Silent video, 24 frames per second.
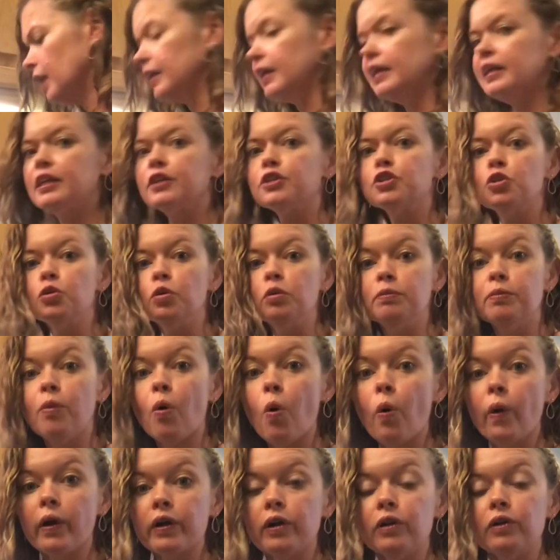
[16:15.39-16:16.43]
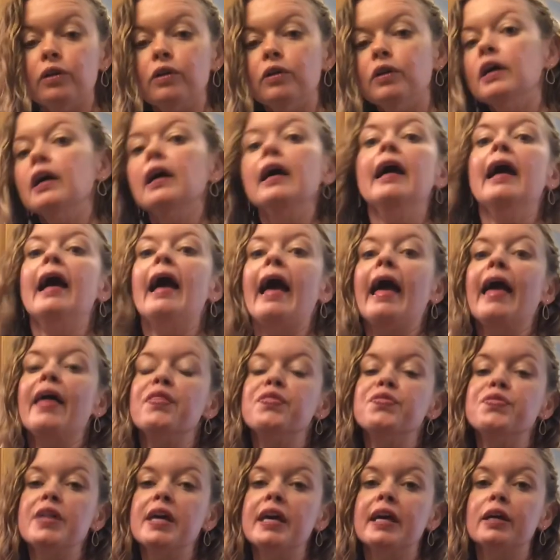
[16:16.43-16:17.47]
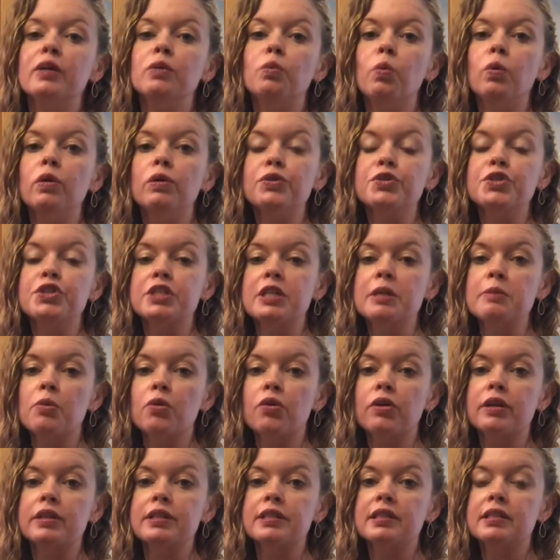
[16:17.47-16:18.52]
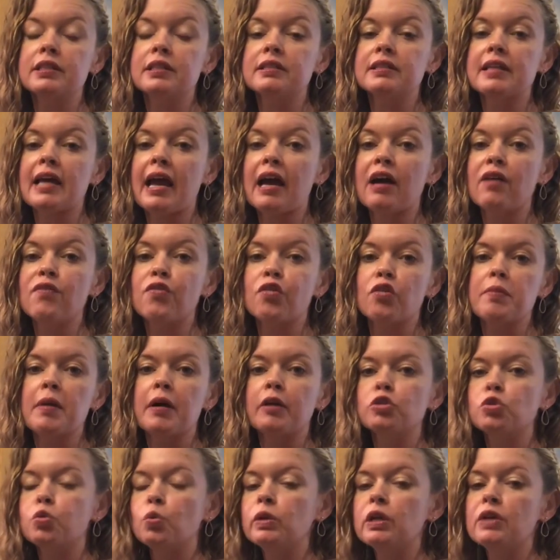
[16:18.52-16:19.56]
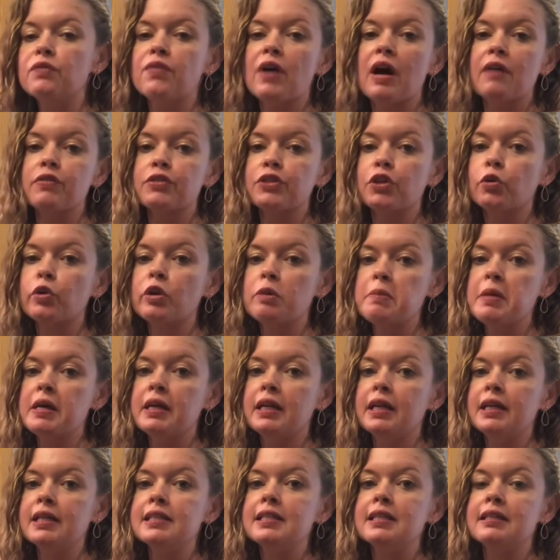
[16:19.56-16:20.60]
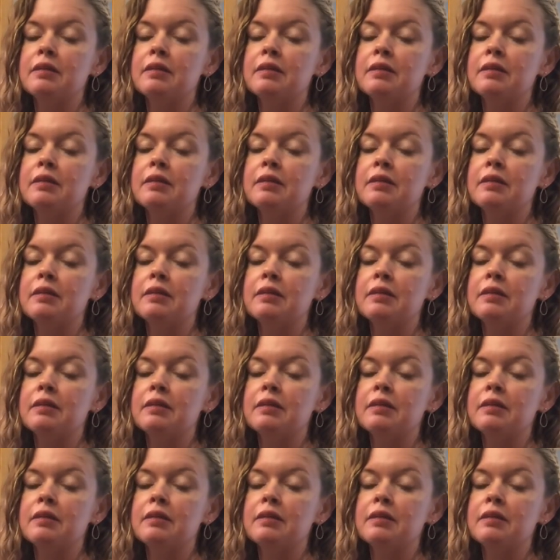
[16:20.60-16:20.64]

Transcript: get it to a boil, and then we'll simmer it down for about 25 or 30 minutes.